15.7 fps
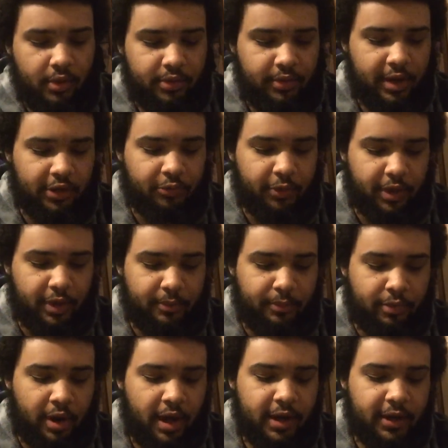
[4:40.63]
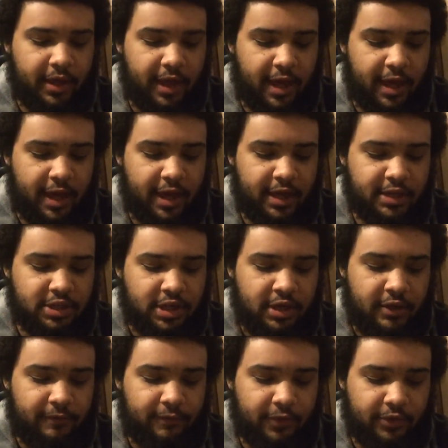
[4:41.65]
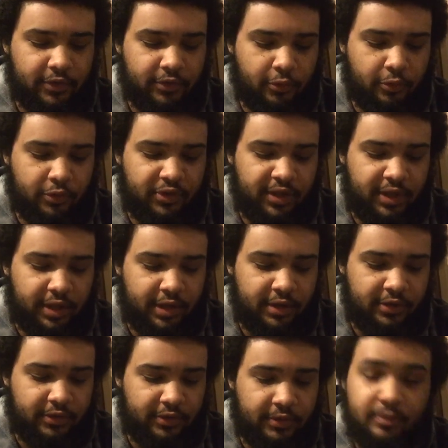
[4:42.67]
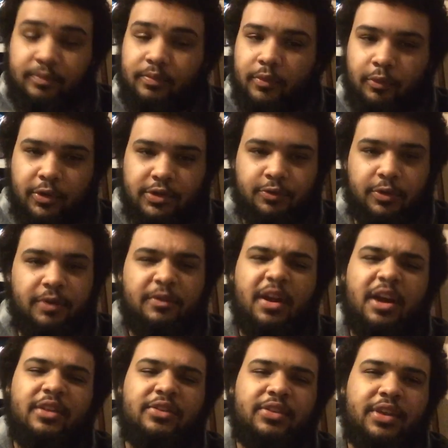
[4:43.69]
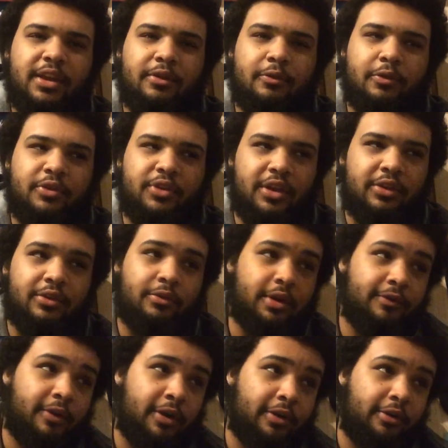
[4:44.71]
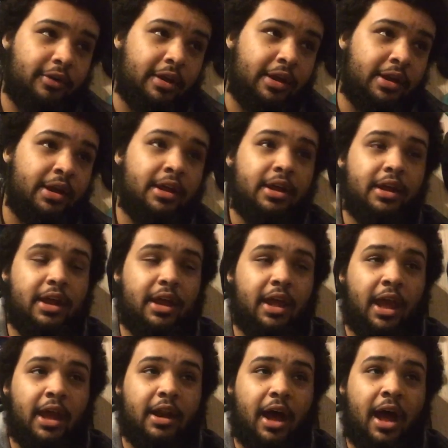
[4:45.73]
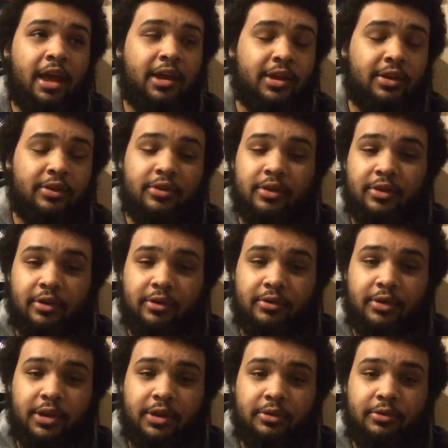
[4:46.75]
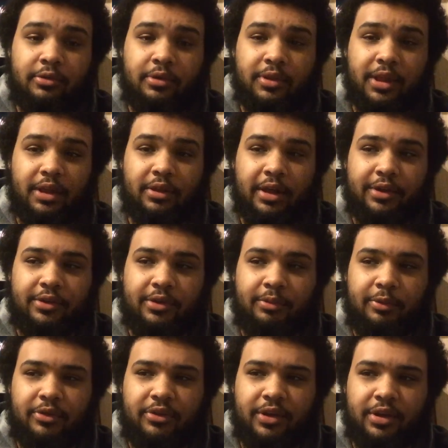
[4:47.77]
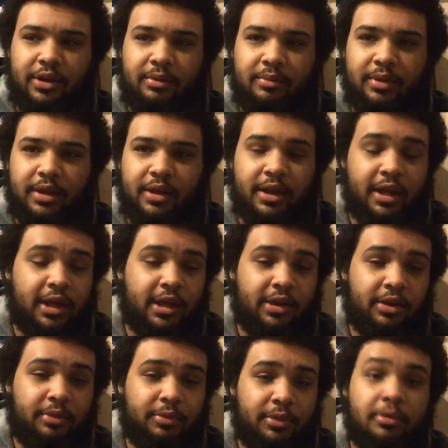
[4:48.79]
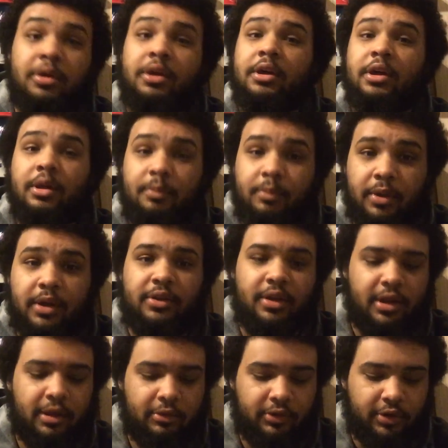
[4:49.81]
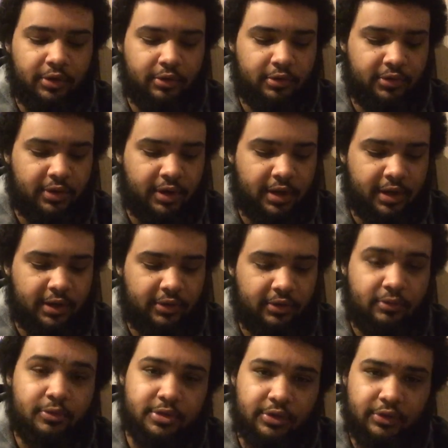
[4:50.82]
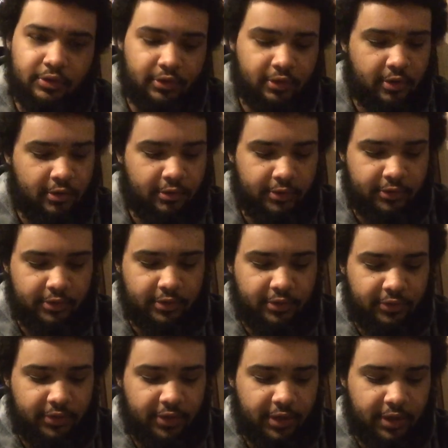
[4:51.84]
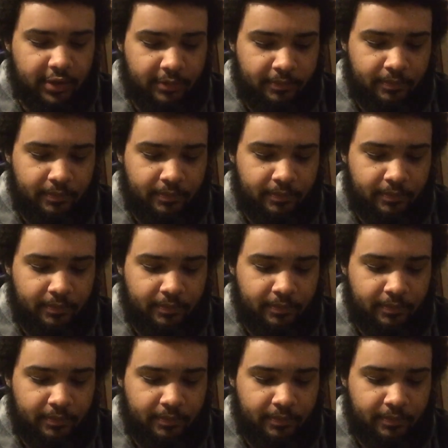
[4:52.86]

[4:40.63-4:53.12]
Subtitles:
Next, we get Brian Cage versus Ortiz, which we have not seen Ortiz in Ring of Honor yet, and I couldn't tell you the last time we've seen him in AEW, but he was here tonight, which is always good to see.